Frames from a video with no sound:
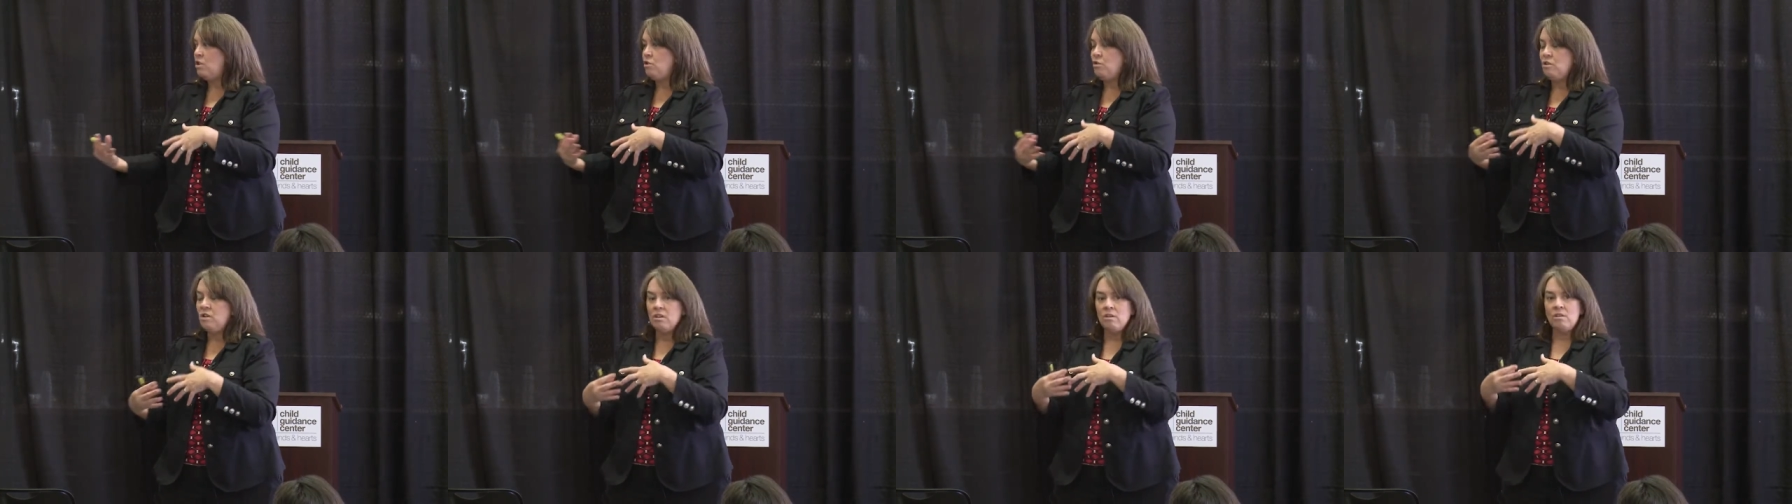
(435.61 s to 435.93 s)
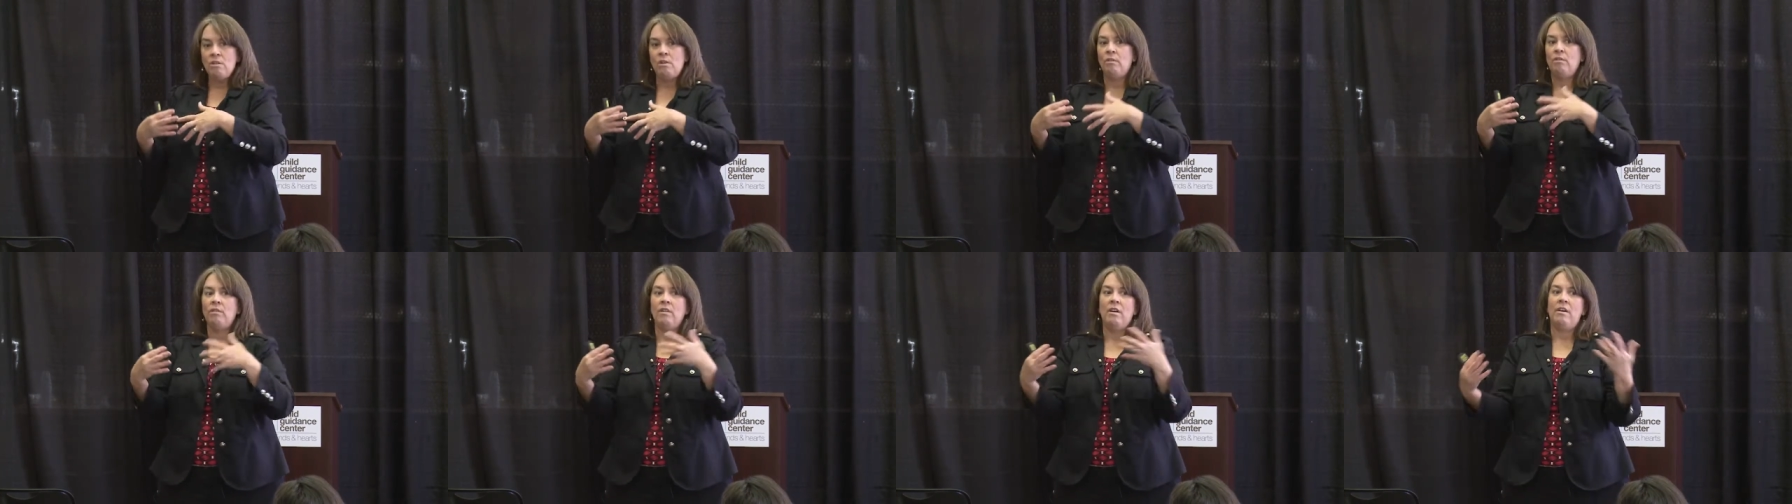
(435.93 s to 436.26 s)
you can
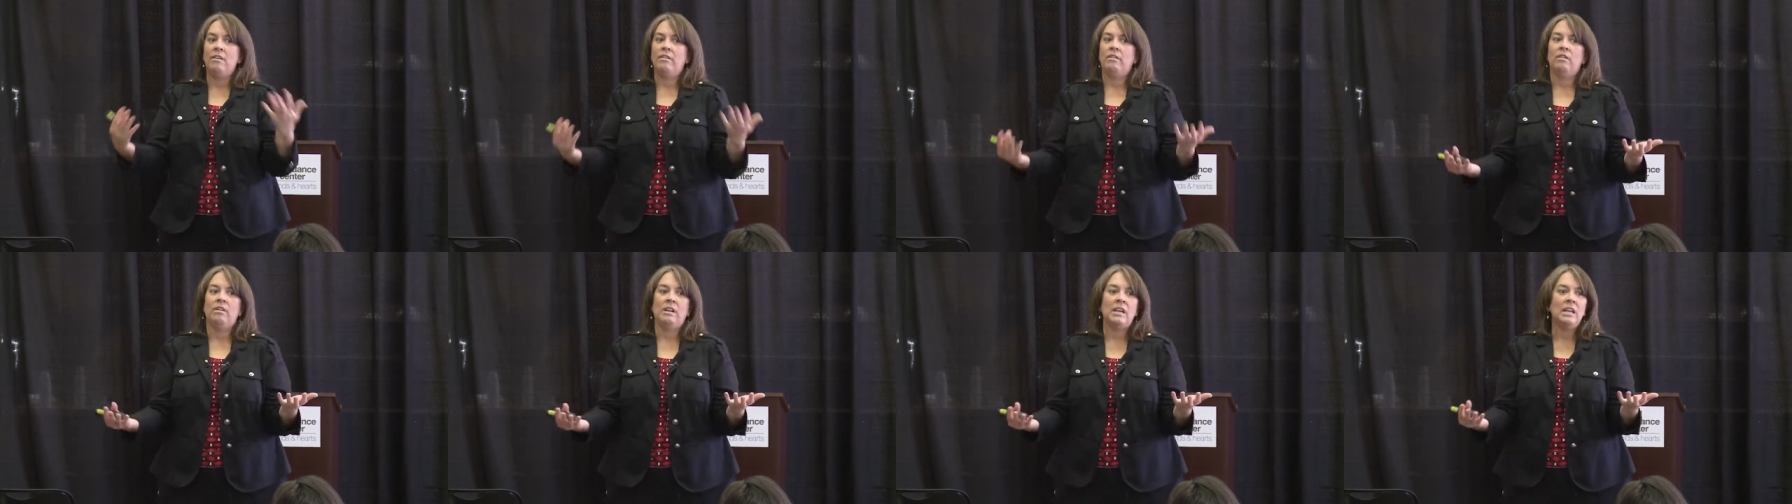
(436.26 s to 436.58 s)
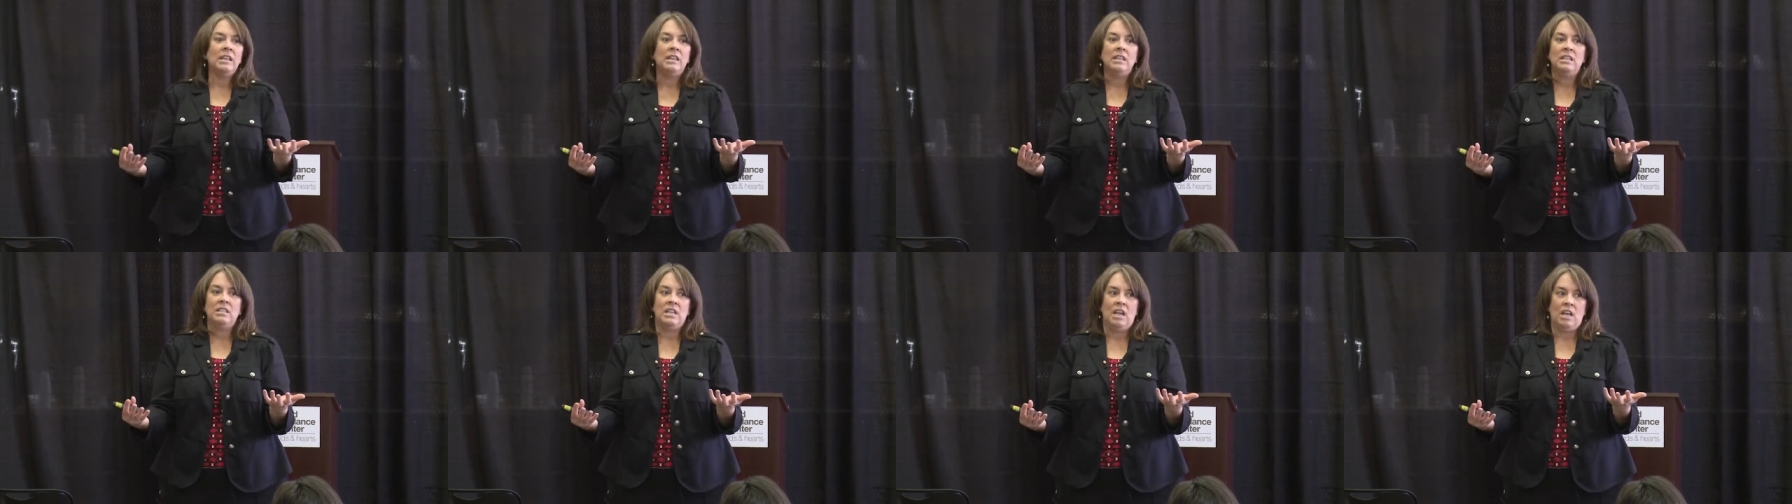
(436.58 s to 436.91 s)
no longer
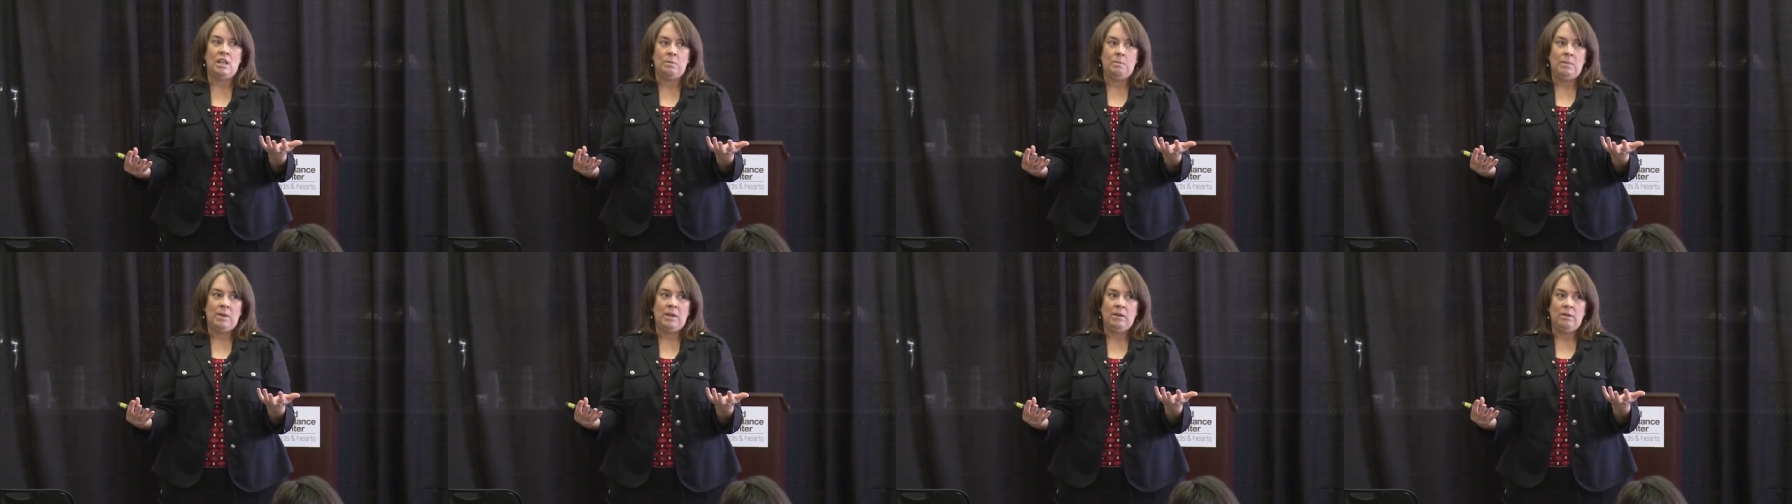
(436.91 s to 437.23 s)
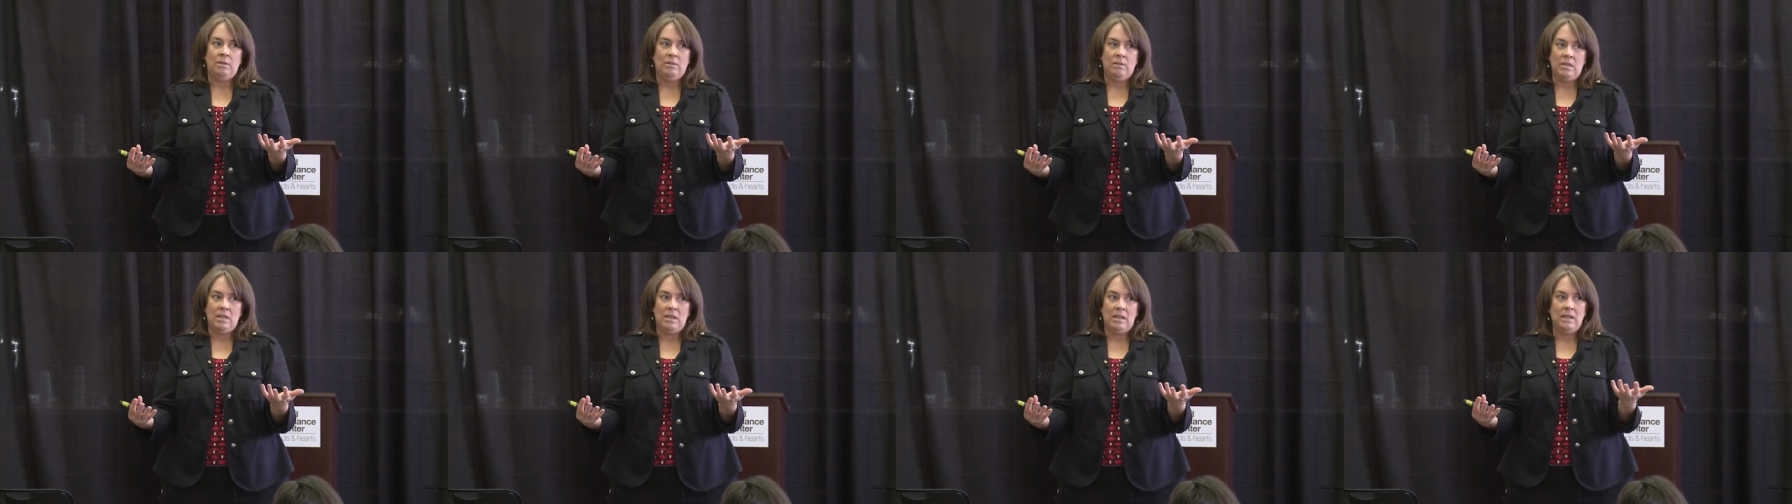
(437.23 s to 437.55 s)
get the death
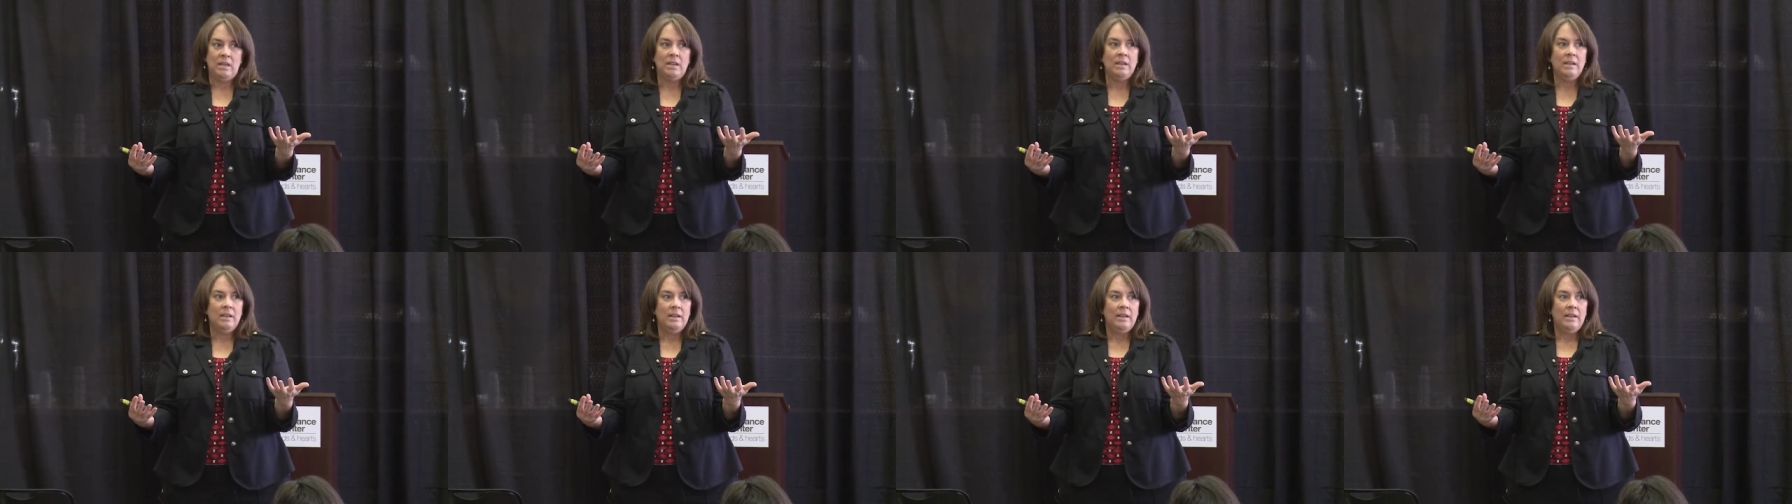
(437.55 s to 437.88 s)
penalty.